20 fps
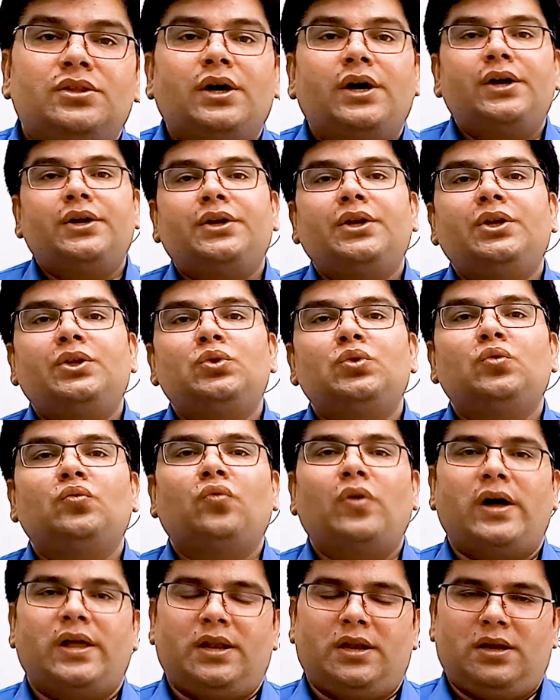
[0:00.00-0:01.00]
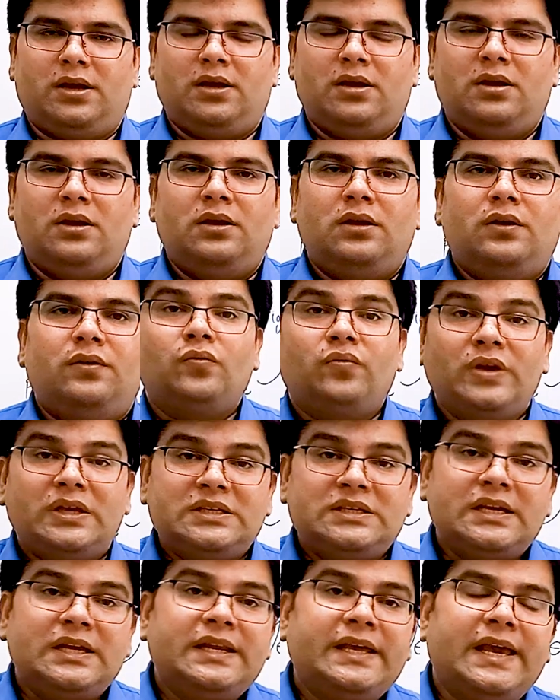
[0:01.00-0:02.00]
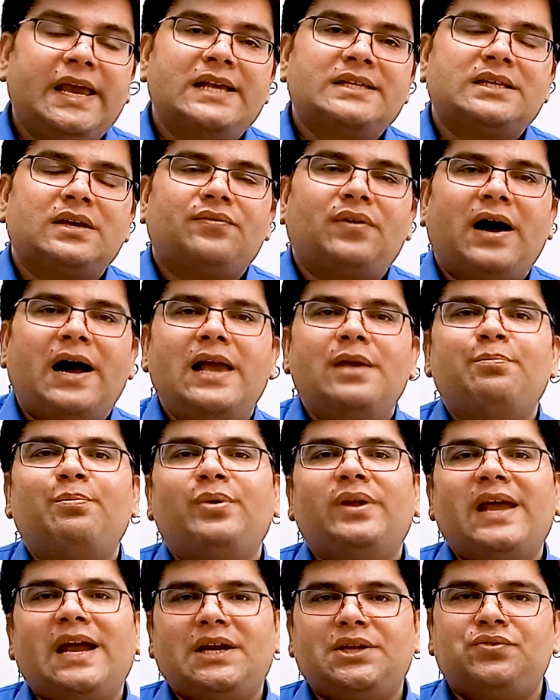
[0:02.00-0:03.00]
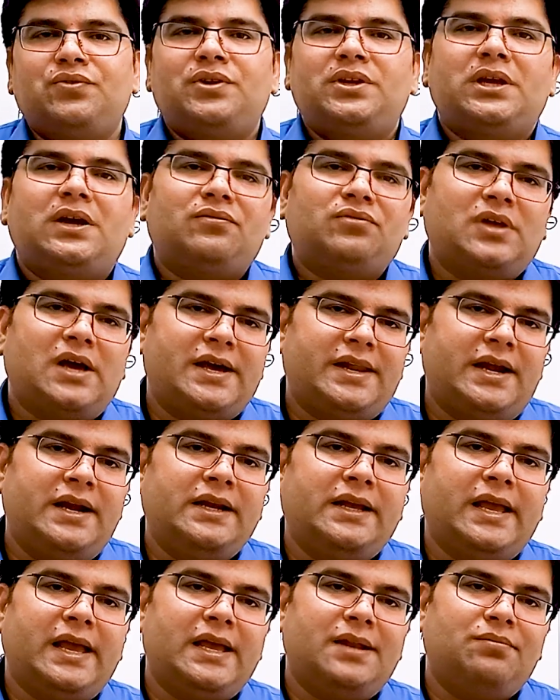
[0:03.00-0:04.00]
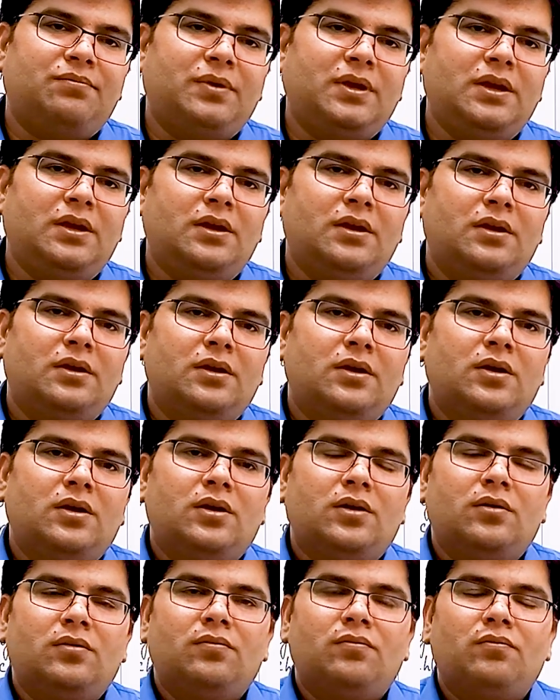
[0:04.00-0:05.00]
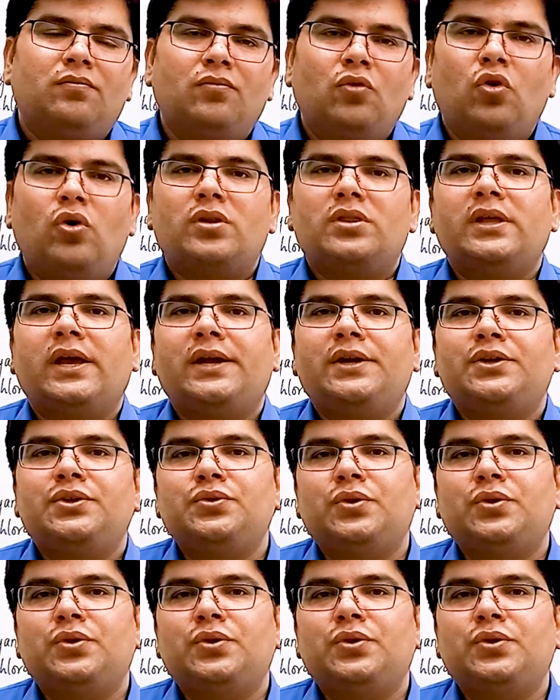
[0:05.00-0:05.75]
30 to 1, which in case of hyperactivity of thyroid can be more than